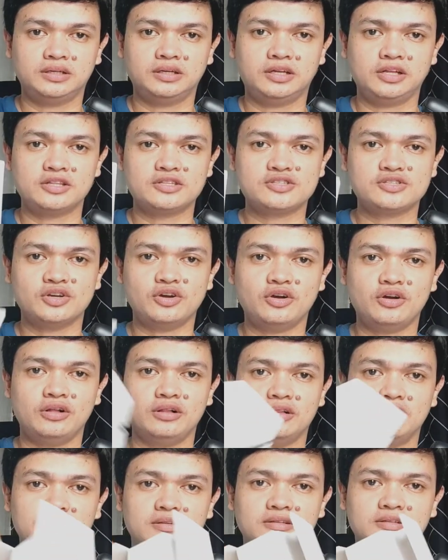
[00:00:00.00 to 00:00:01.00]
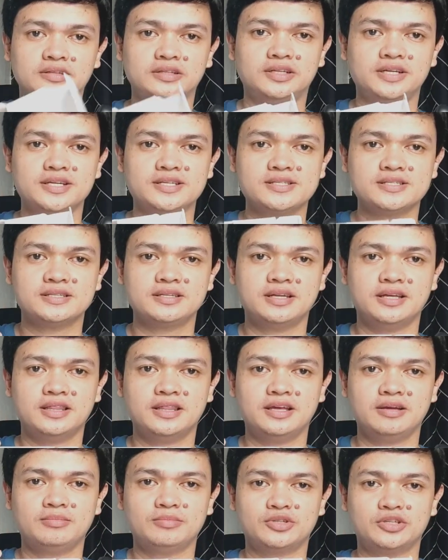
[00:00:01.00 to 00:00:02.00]
That's all. There's
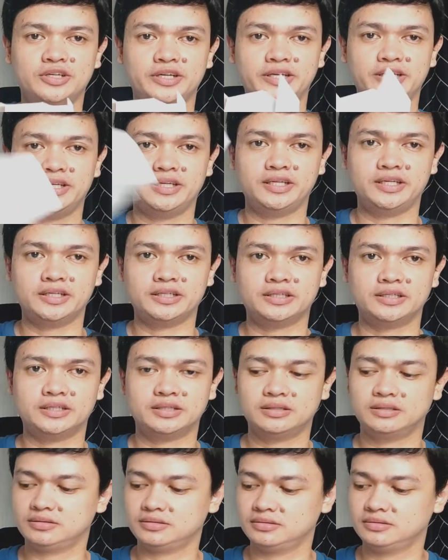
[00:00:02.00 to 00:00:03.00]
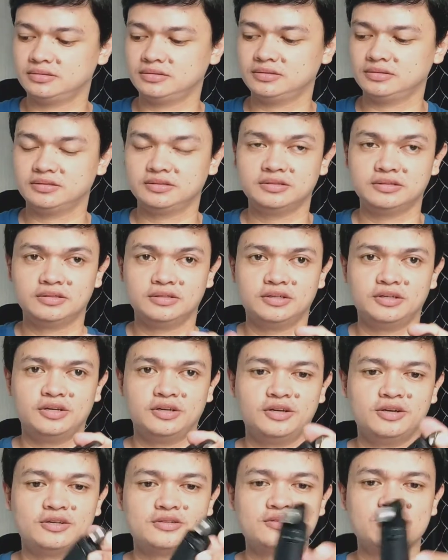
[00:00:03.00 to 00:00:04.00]
nothing more in here.
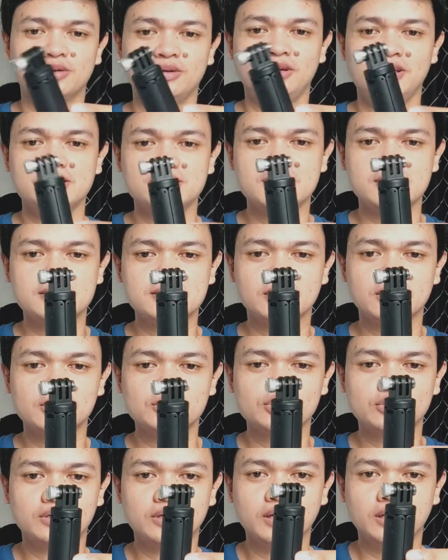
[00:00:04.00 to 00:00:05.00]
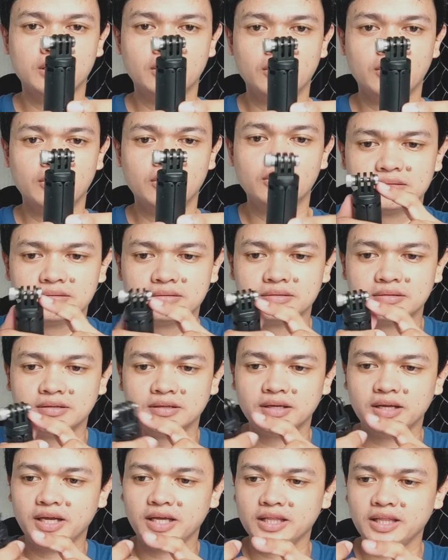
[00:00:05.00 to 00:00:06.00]
So this is the Shorty.
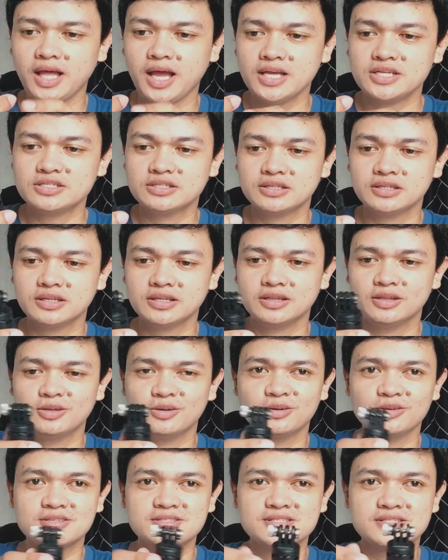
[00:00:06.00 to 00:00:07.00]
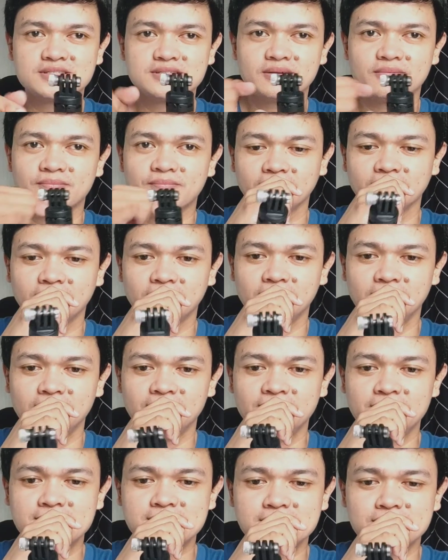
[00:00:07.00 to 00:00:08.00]
It actually looks
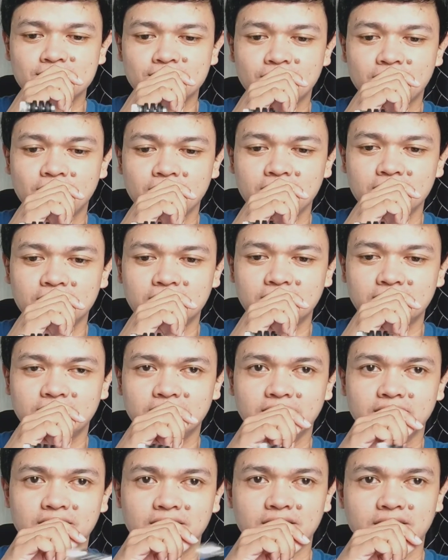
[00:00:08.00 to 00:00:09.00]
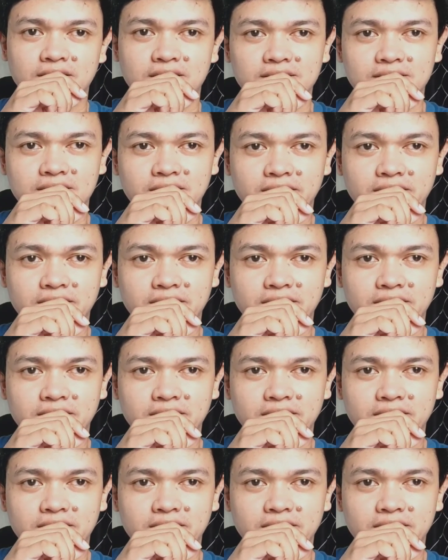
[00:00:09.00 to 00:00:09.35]
even smaller than I thought.